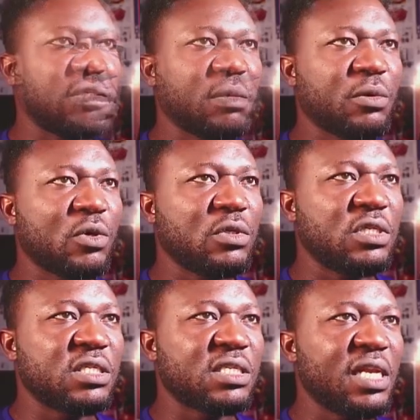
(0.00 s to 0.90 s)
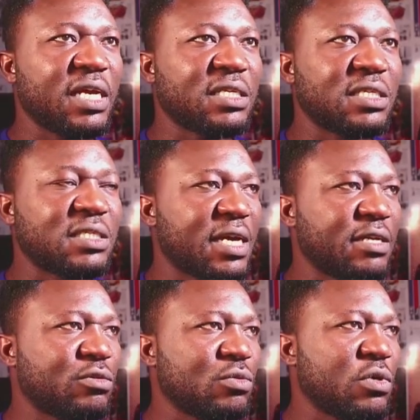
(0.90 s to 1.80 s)
So I'm going to deselect the
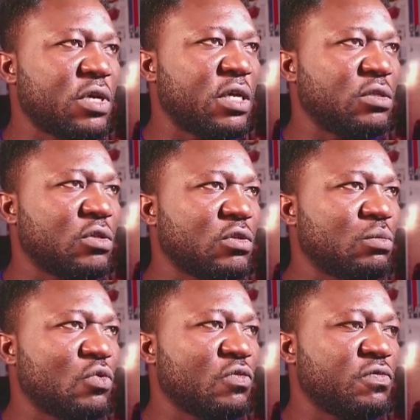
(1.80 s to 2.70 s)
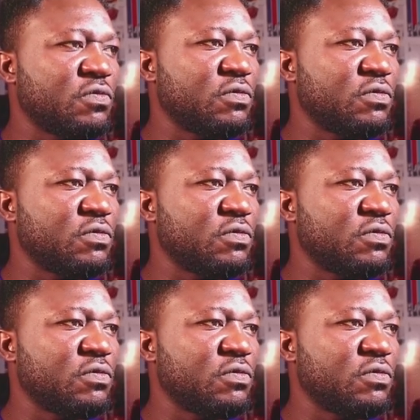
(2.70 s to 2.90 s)
title and just move